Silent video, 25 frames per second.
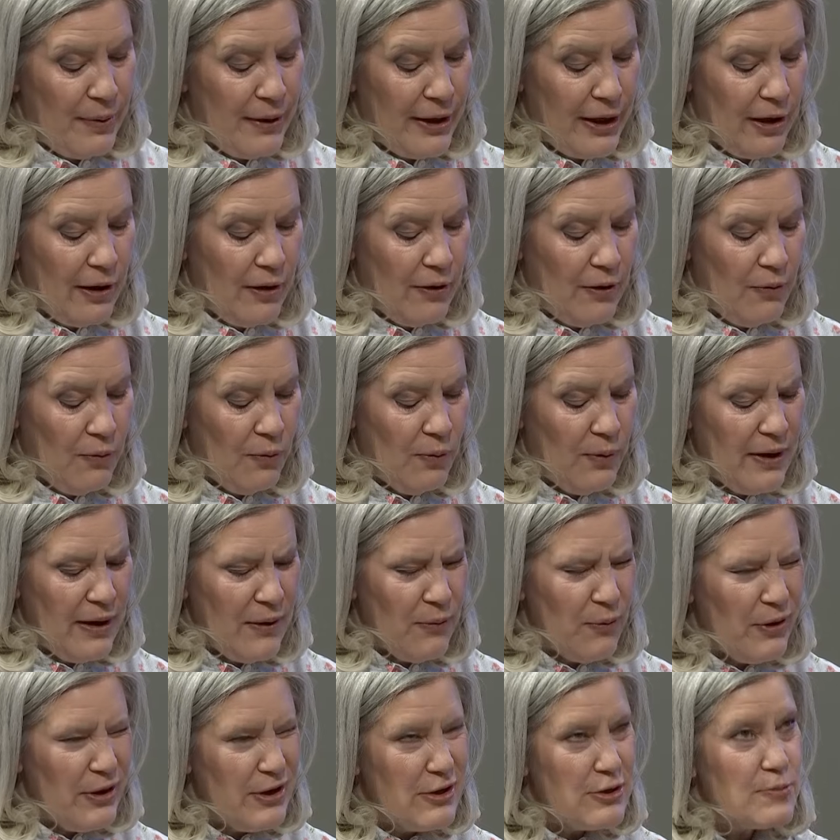But
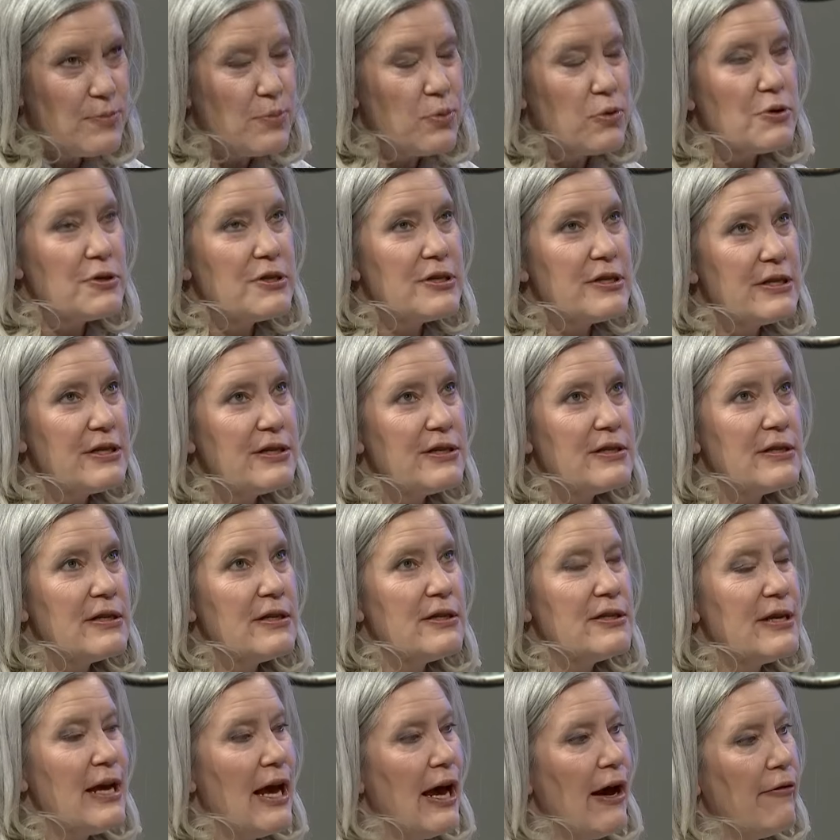what does
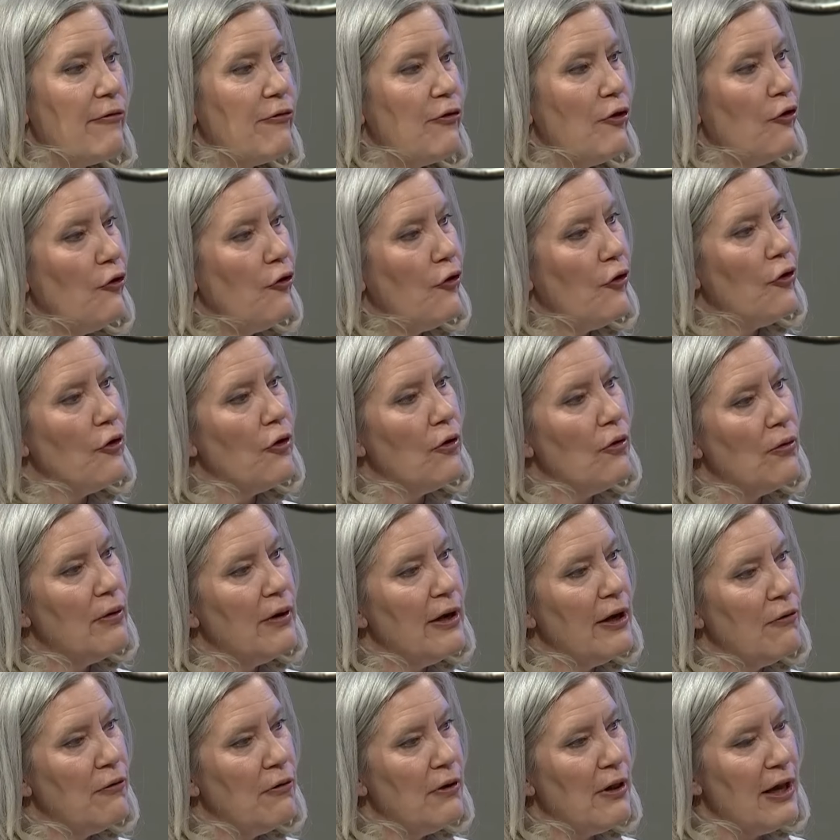persistence have to do
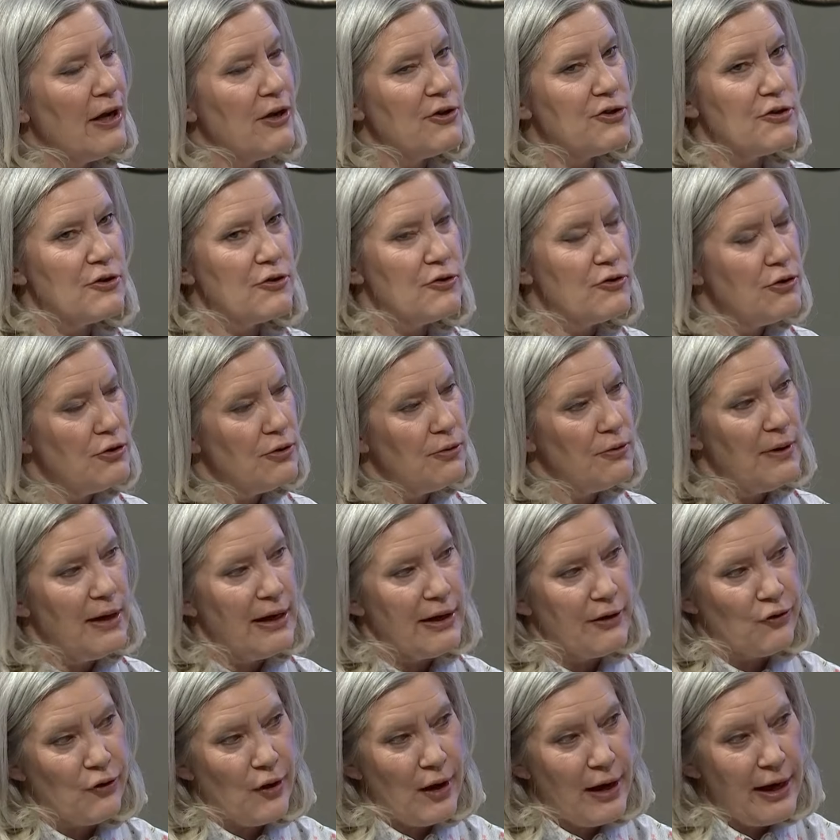in relation to
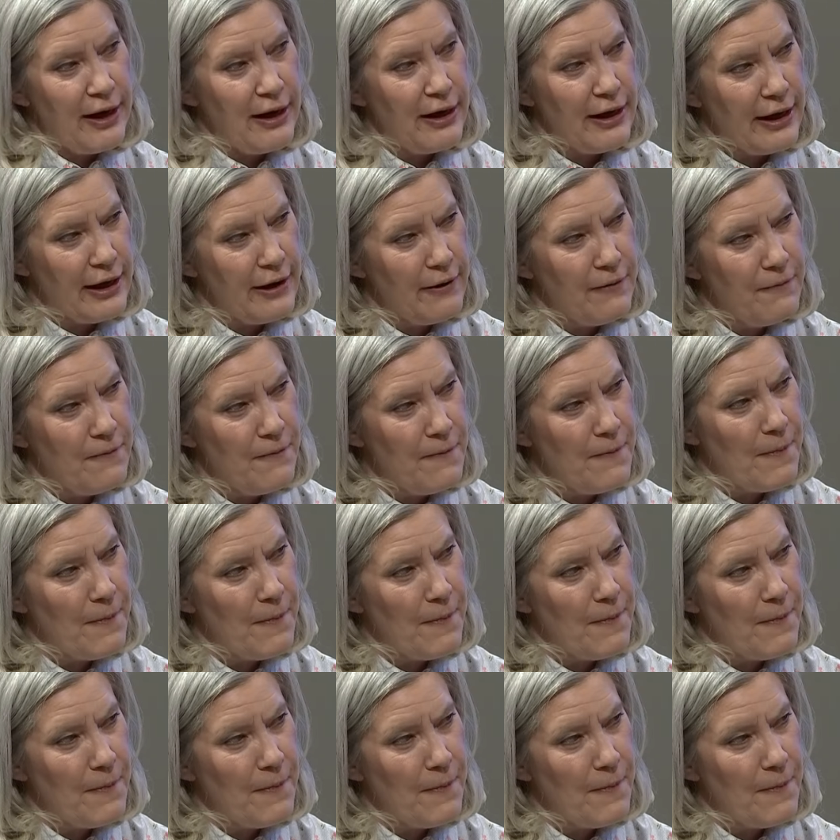anxiety?